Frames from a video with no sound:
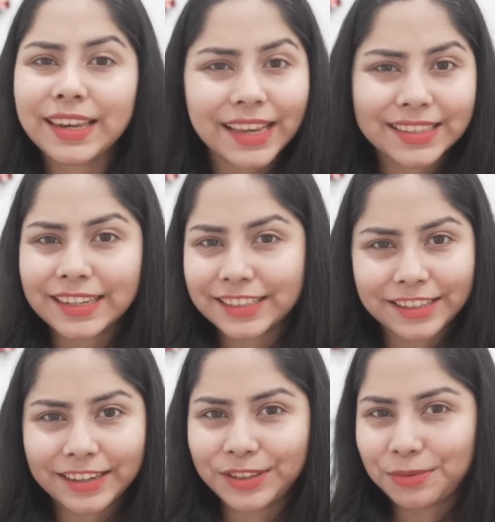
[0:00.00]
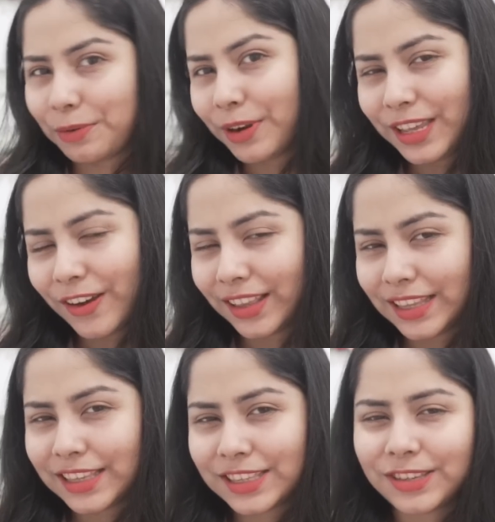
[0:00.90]
likes glycerin, to be very
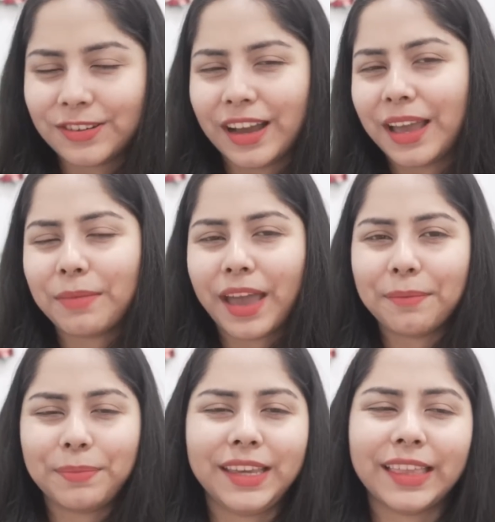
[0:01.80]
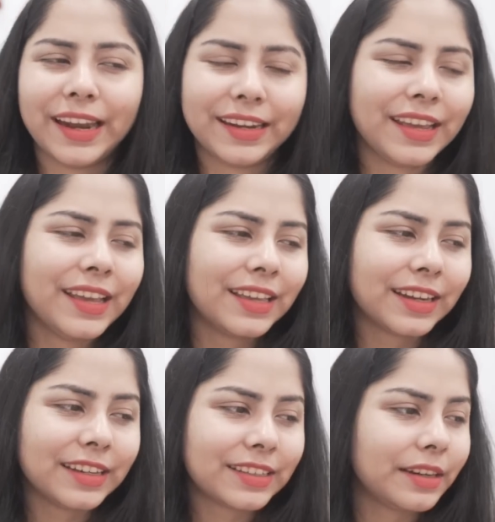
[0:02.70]
honest. So I'm happy that
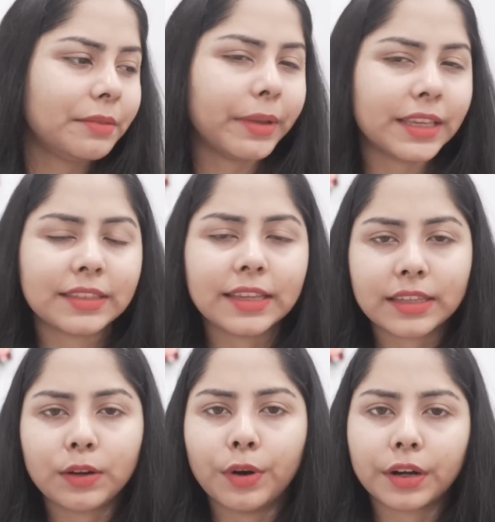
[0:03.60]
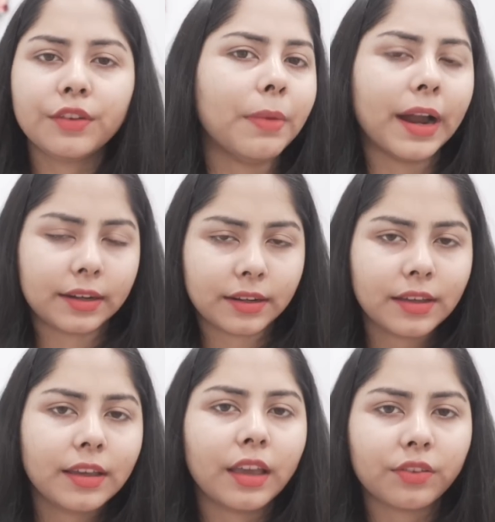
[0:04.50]
glycerin based things are working. But
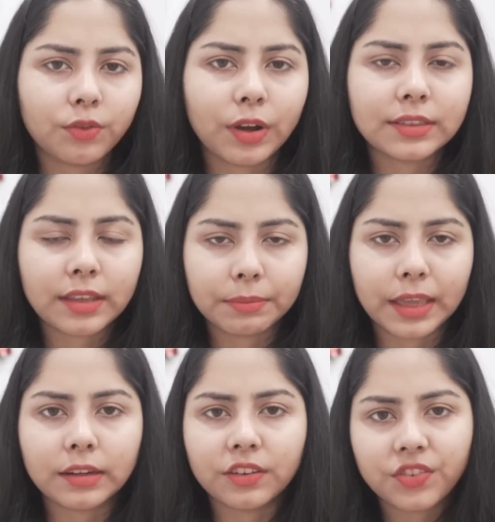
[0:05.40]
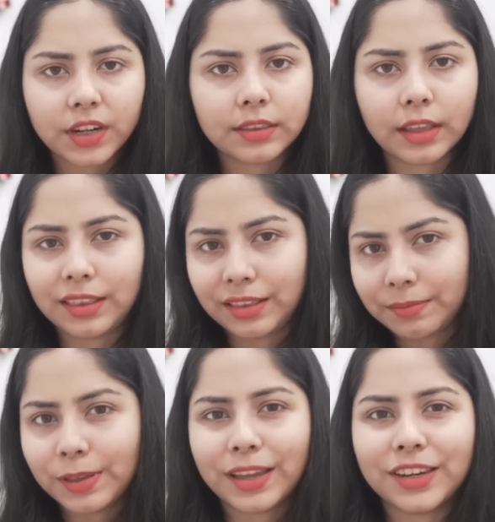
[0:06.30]
if you want something different, then
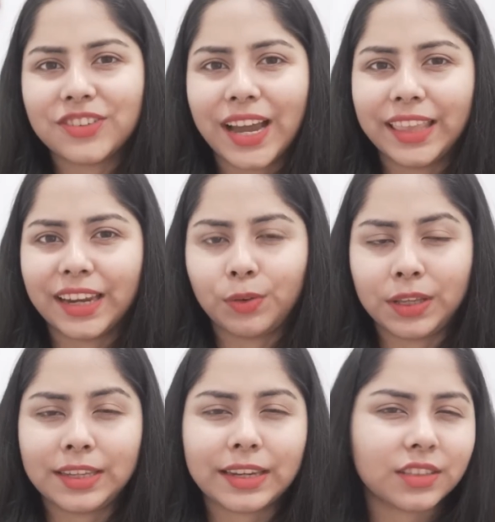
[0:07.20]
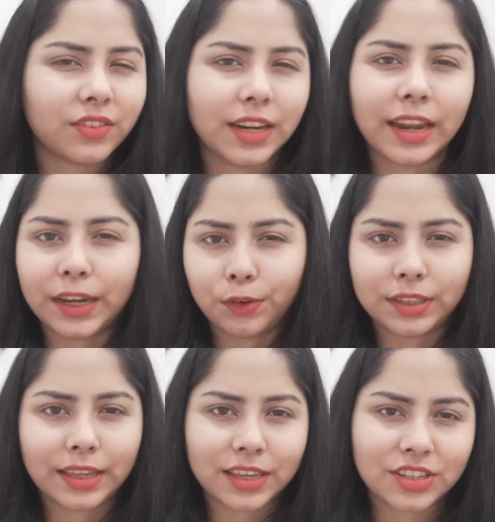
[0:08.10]
you can try that one. It has very
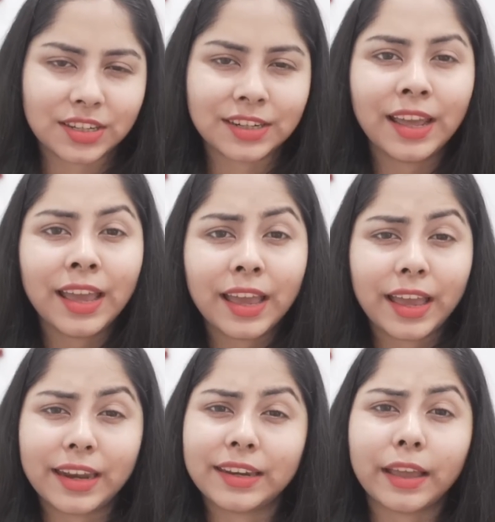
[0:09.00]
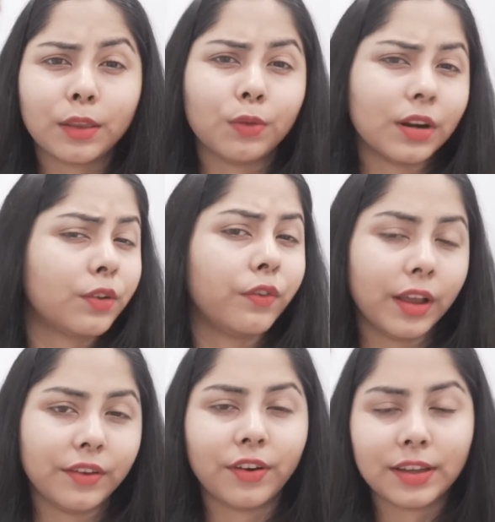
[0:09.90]
lightweight texture and can work
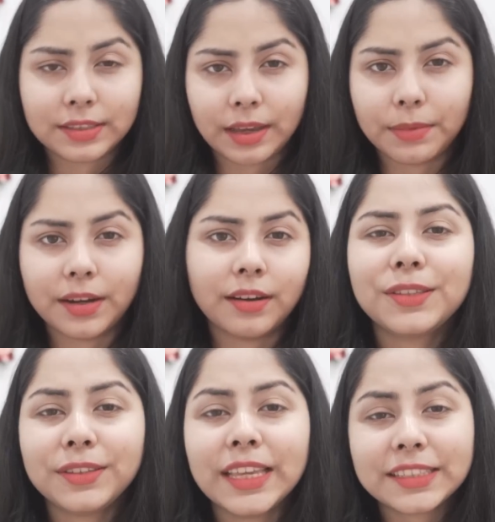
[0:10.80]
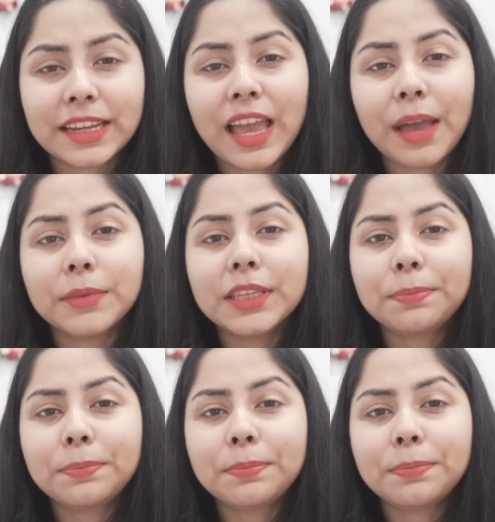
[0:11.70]
well for summer. So next I have this